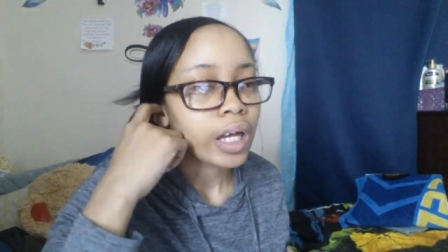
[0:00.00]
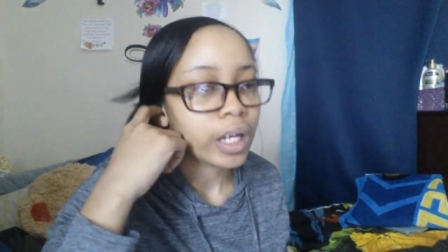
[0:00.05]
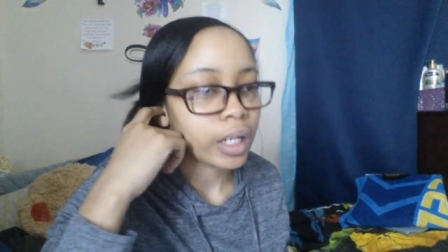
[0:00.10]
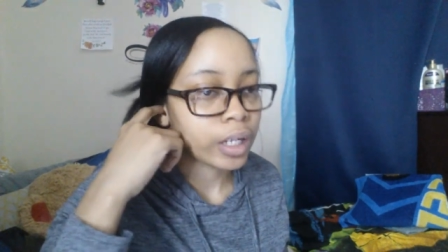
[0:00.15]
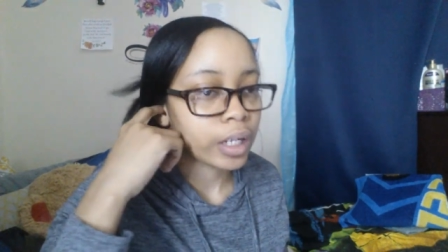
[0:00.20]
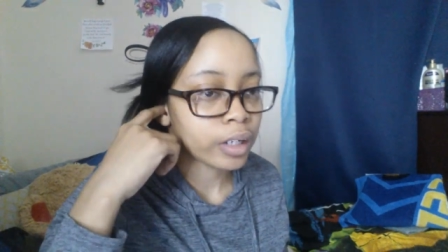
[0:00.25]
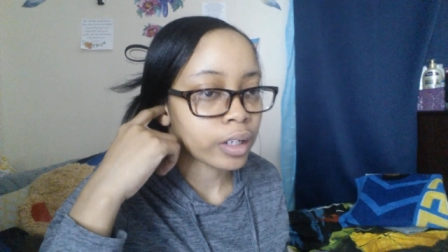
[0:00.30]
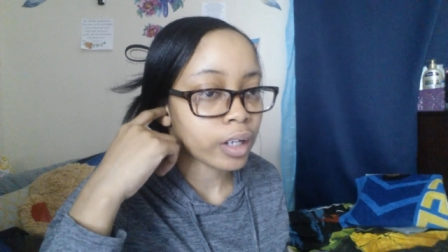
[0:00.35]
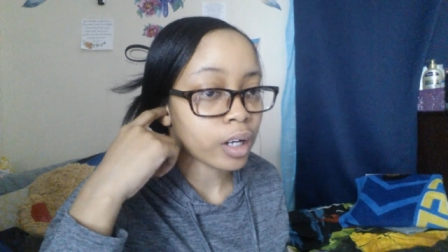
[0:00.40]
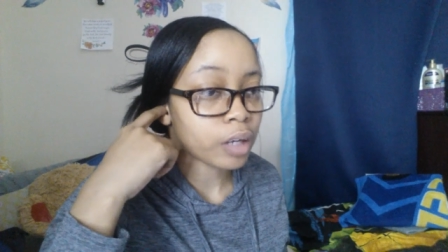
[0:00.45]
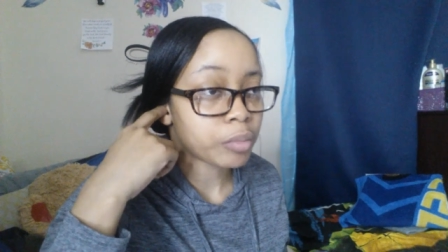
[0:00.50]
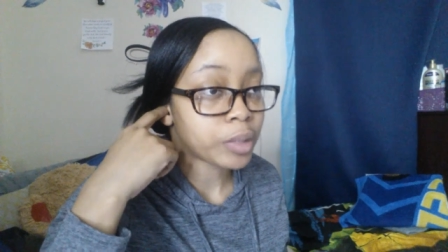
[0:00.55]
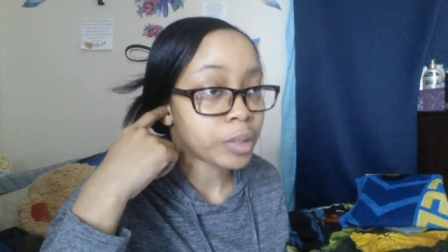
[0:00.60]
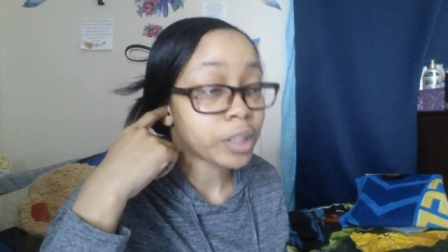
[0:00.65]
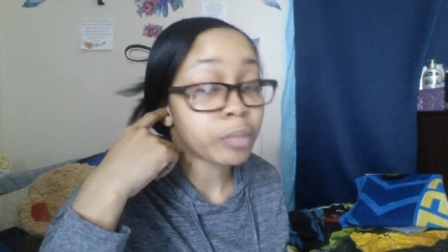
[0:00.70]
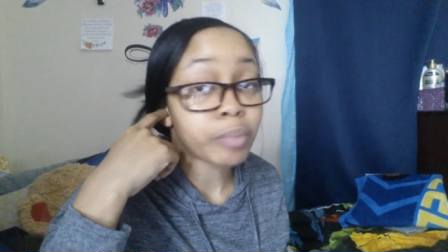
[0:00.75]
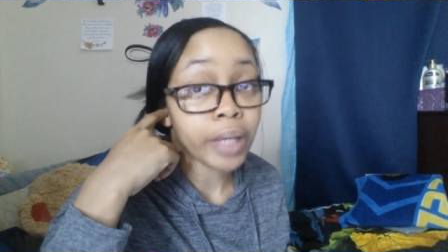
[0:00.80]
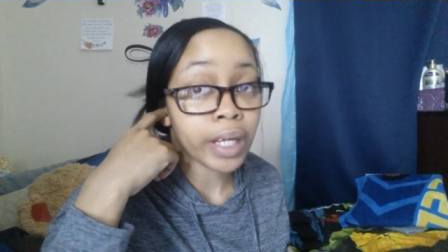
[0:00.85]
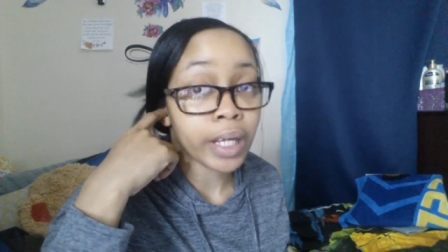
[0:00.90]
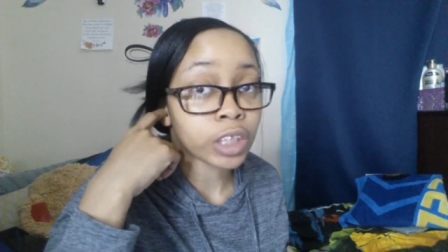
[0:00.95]
and um,
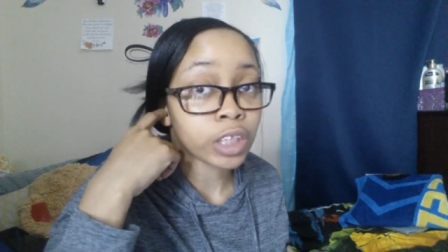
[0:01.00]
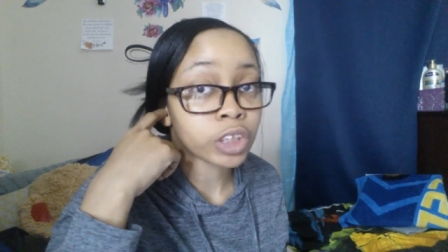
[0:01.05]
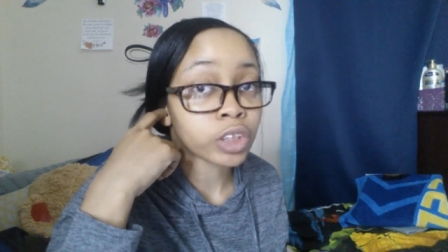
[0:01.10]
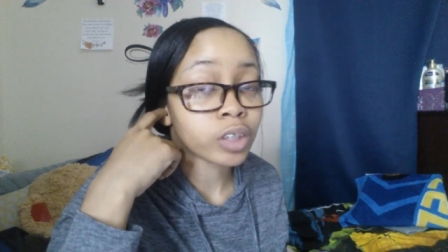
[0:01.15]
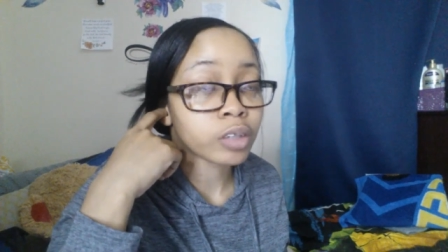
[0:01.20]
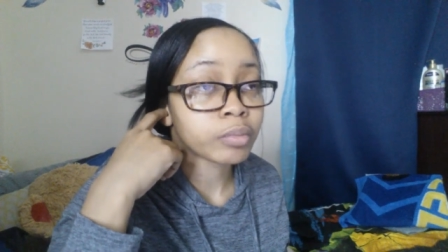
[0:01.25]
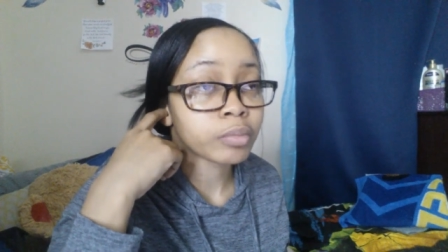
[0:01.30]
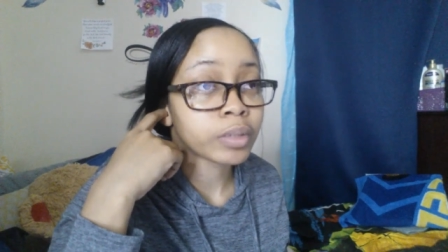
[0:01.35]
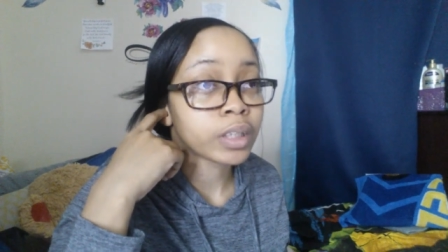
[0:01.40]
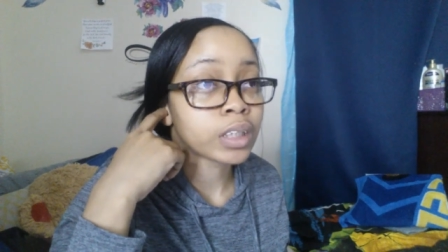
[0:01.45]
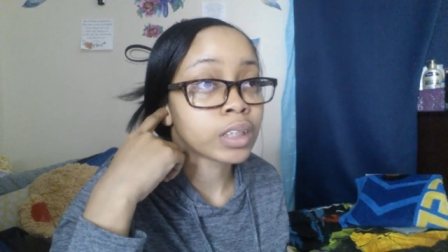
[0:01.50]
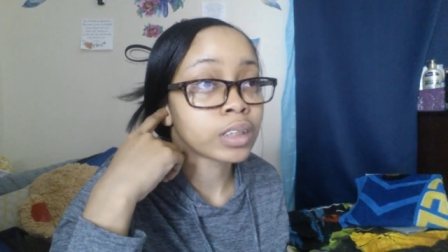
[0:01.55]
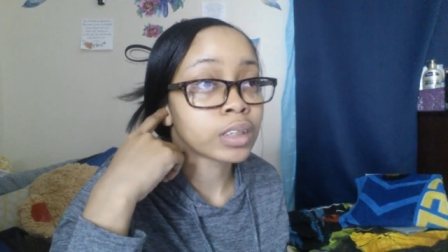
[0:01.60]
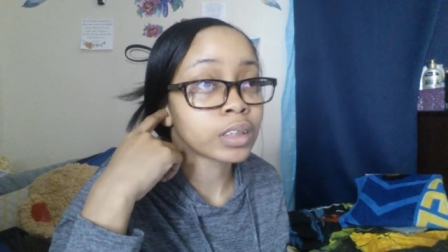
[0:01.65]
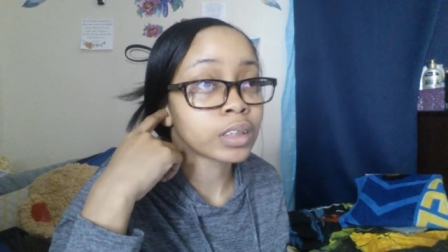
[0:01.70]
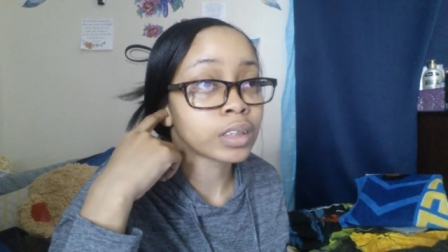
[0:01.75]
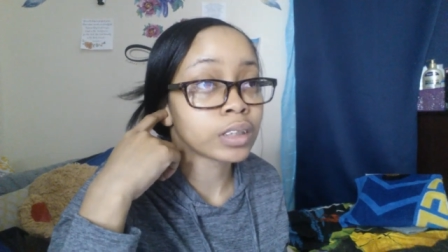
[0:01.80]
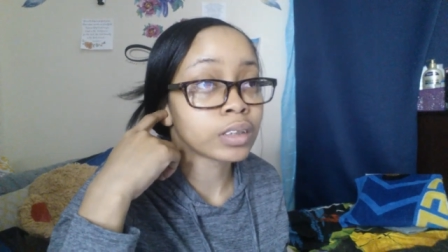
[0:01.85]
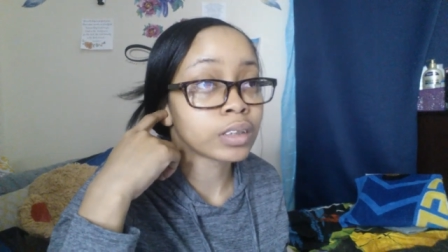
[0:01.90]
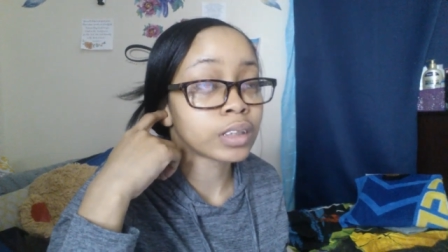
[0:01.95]
he banished her because
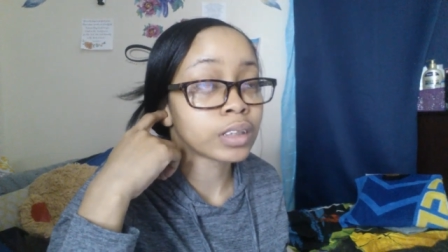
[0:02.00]
the,